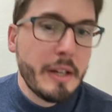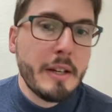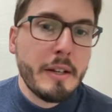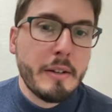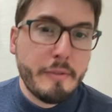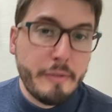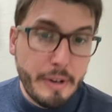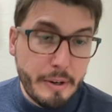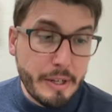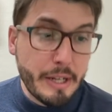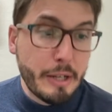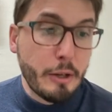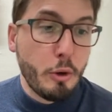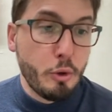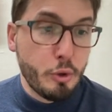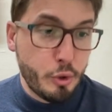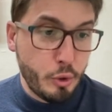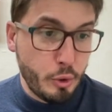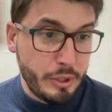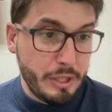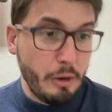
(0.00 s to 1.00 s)
very
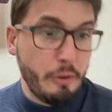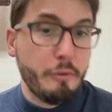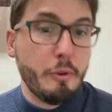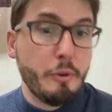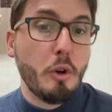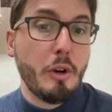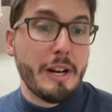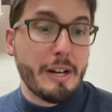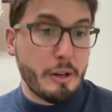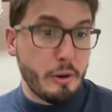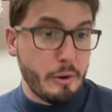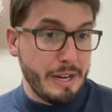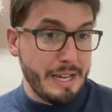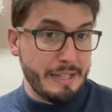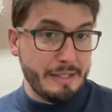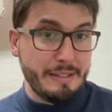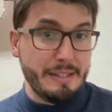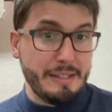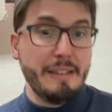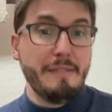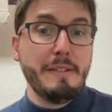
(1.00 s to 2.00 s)
close to the alveolar
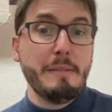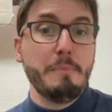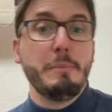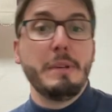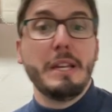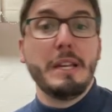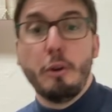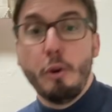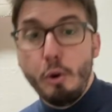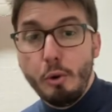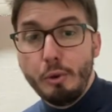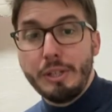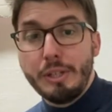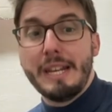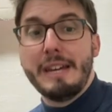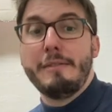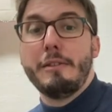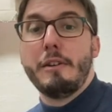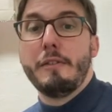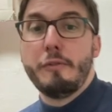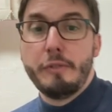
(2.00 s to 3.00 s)
crest, even below the
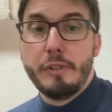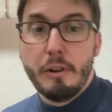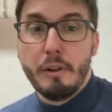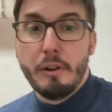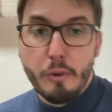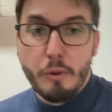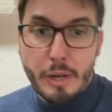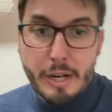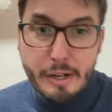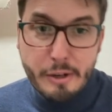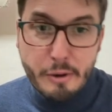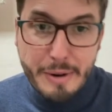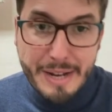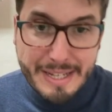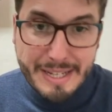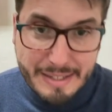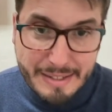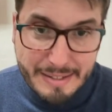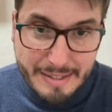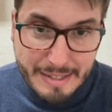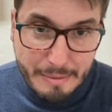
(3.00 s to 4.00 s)
level of the alveolar
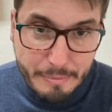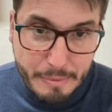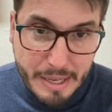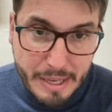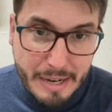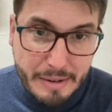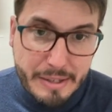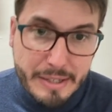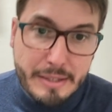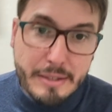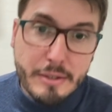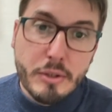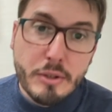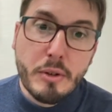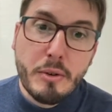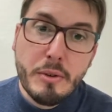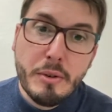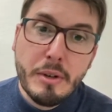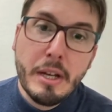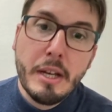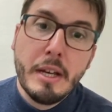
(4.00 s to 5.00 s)
crest in some areas,
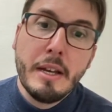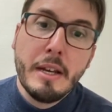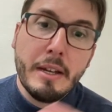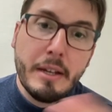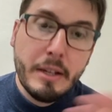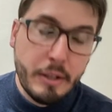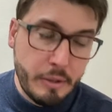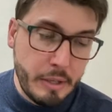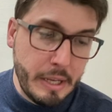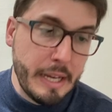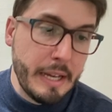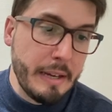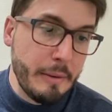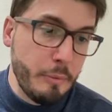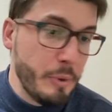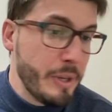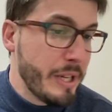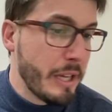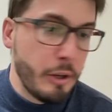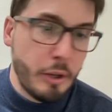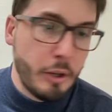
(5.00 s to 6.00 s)
so
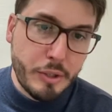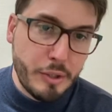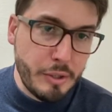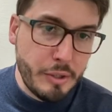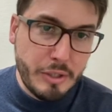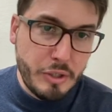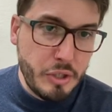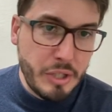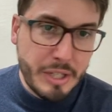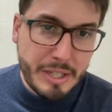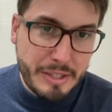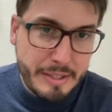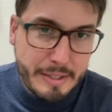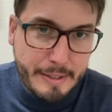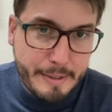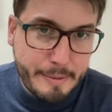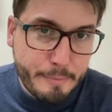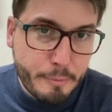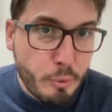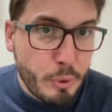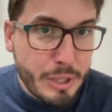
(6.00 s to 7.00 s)
we cannot just
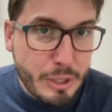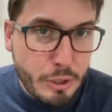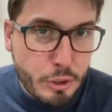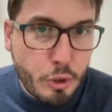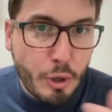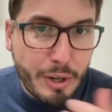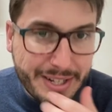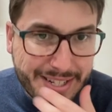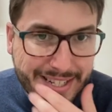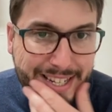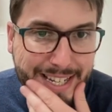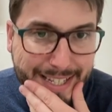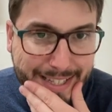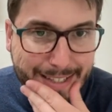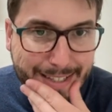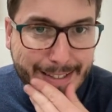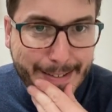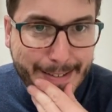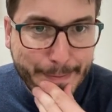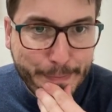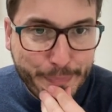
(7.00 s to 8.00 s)
restore
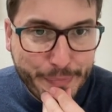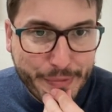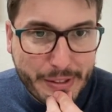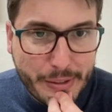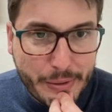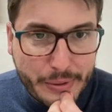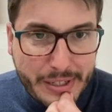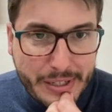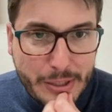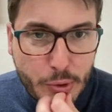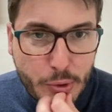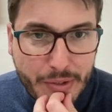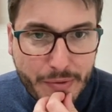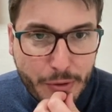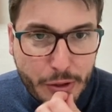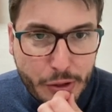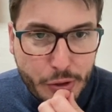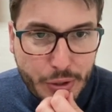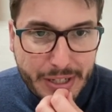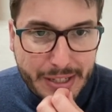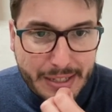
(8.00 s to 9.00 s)
that. Okay, so
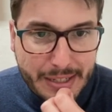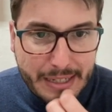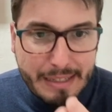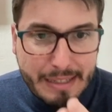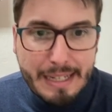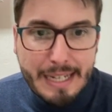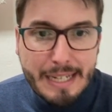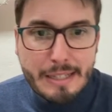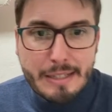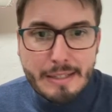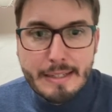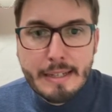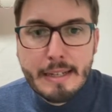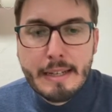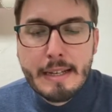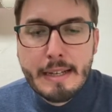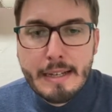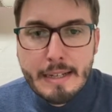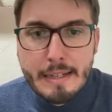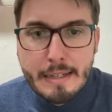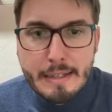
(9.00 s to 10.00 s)
unfortunately that's
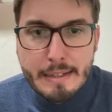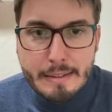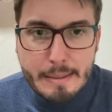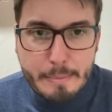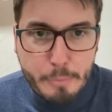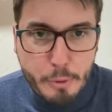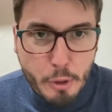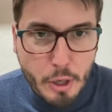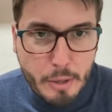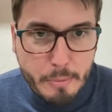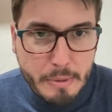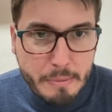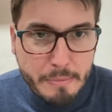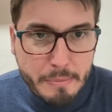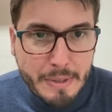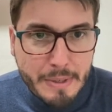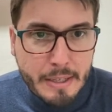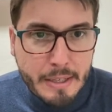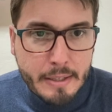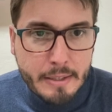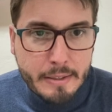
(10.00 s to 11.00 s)
the
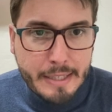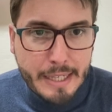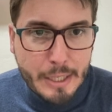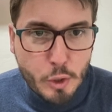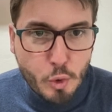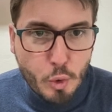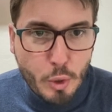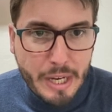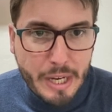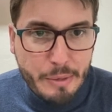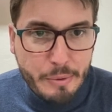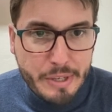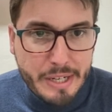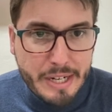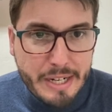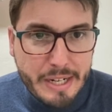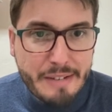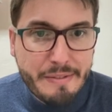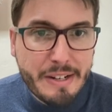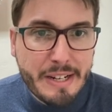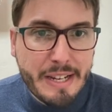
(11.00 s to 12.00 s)
problem. That's why we are
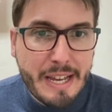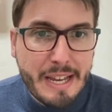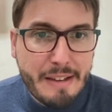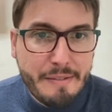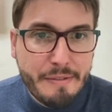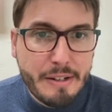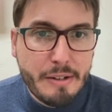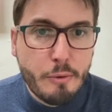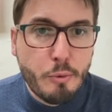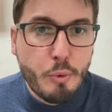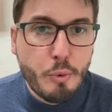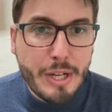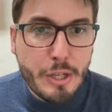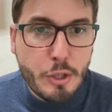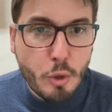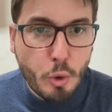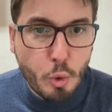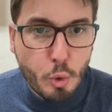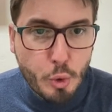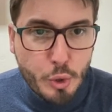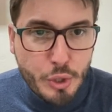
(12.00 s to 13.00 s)
even having
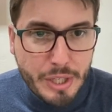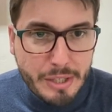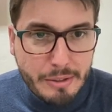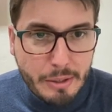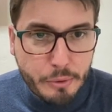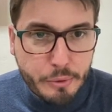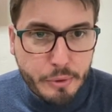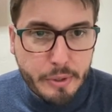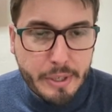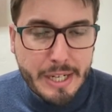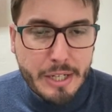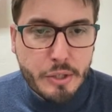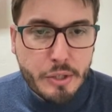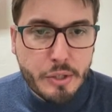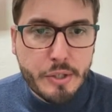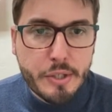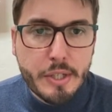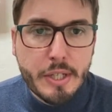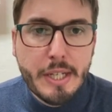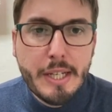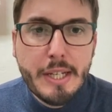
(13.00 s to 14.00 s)
radiolucent
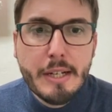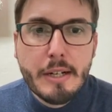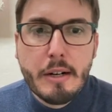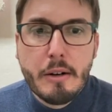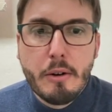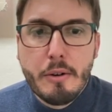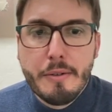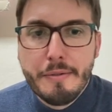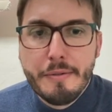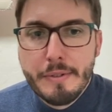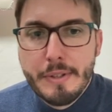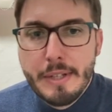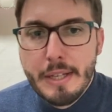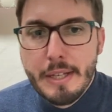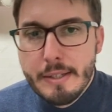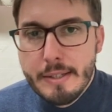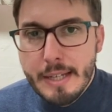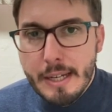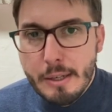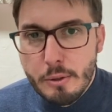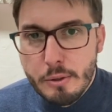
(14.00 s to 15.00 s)
alterations here of the
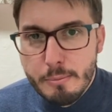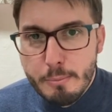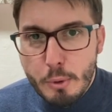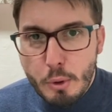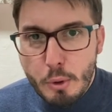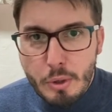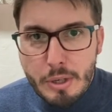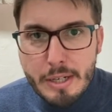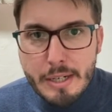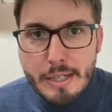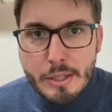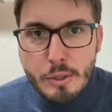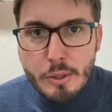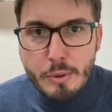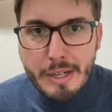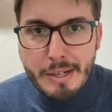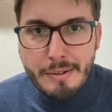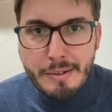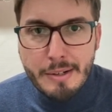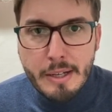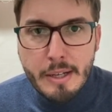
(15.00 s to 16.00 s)
second molar as
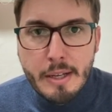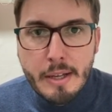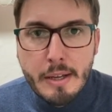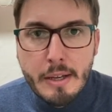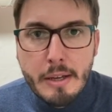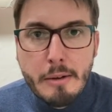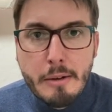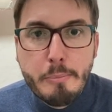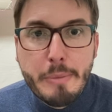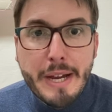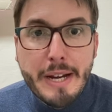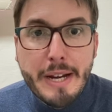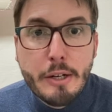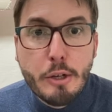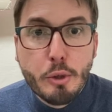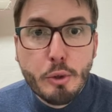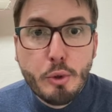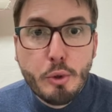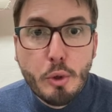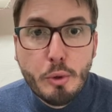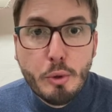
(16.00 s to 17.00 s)
well,
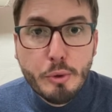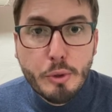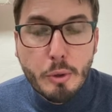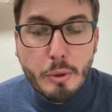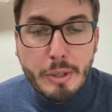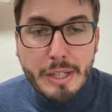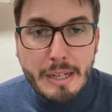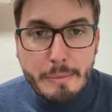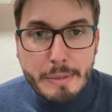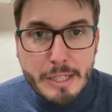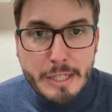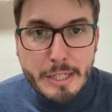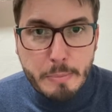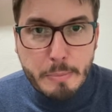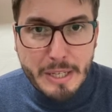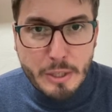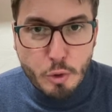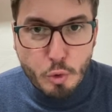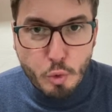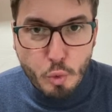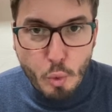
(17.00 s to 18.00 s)
periodontal ligament
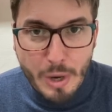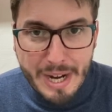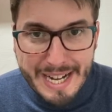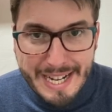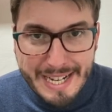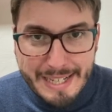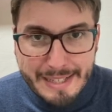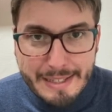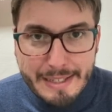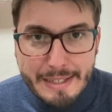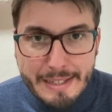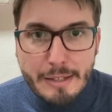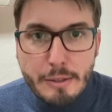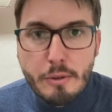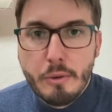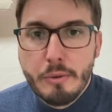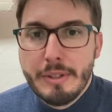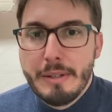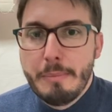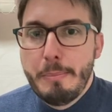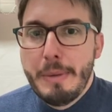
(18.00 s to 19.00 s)
space widening
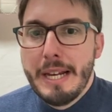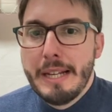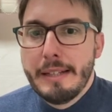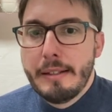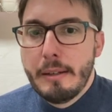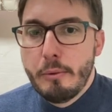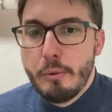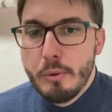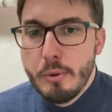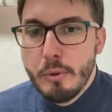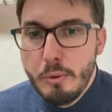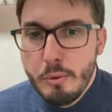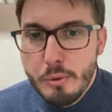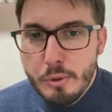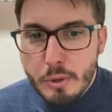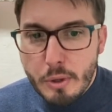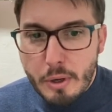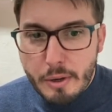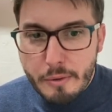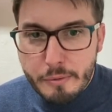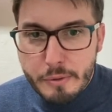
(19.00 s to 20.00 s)
on the palatal
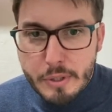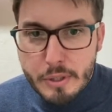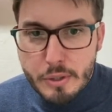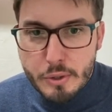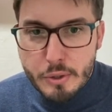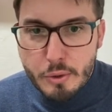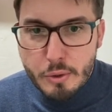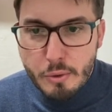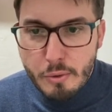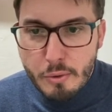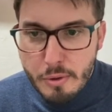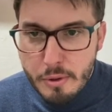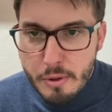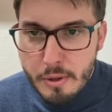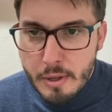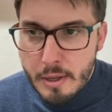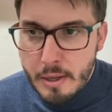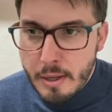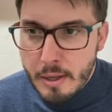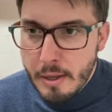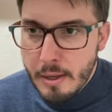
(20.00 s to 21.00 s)
root of this tooth,
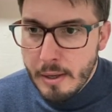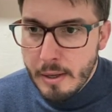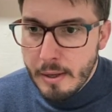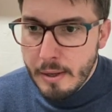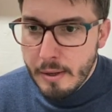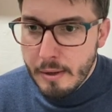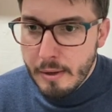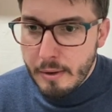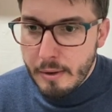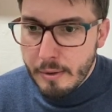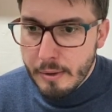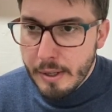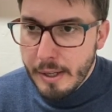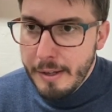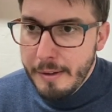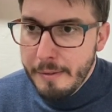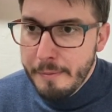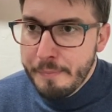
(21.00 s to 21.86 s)
okay,